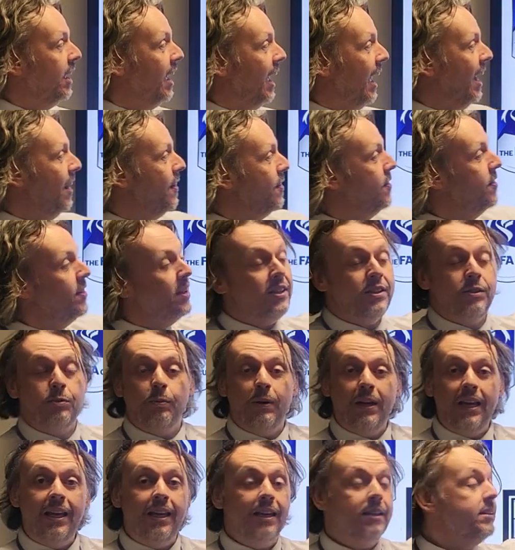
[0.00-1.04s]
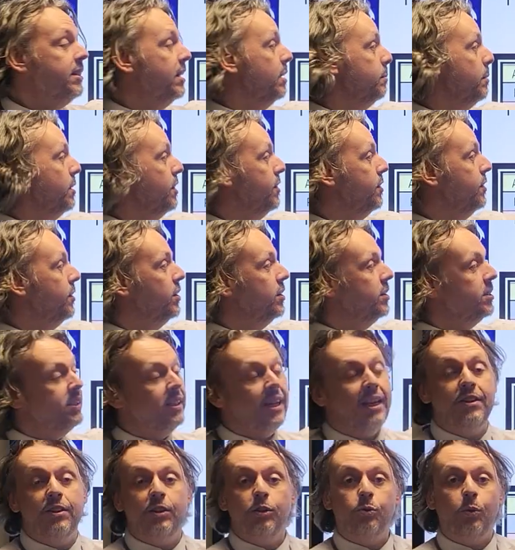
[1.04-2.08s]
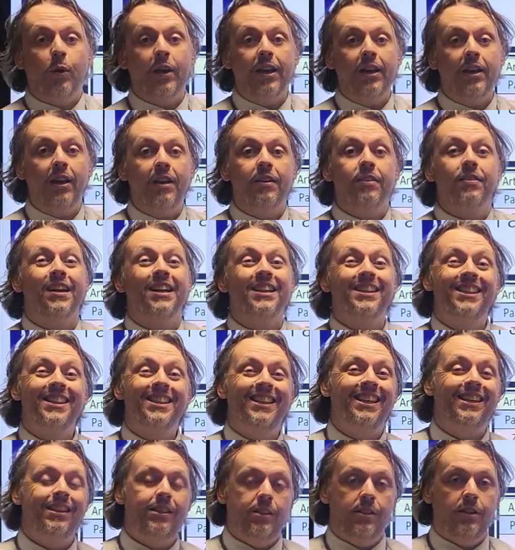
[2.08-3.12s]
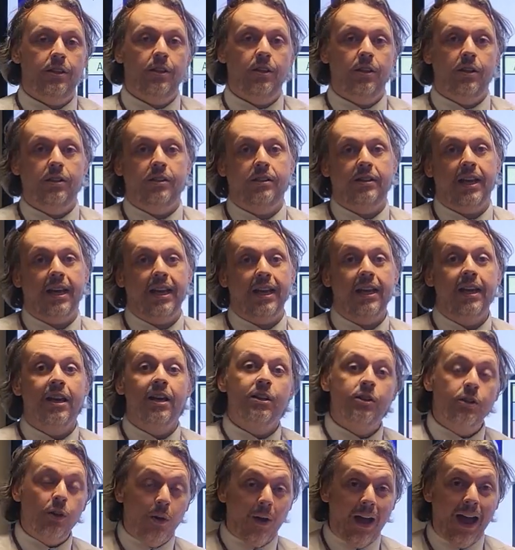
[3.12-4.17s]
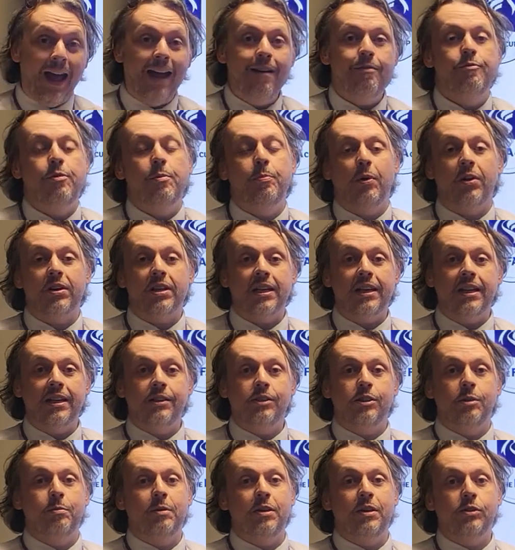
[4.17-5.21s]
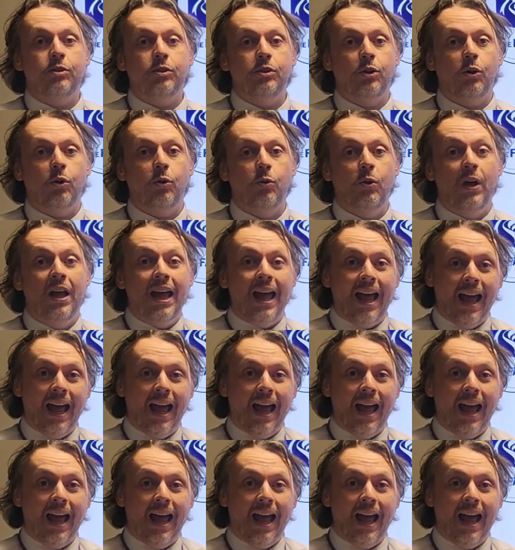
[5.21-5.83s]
And this week it's going to be Thursday the 29th. That's this Thursday. So everybody needs to be in school.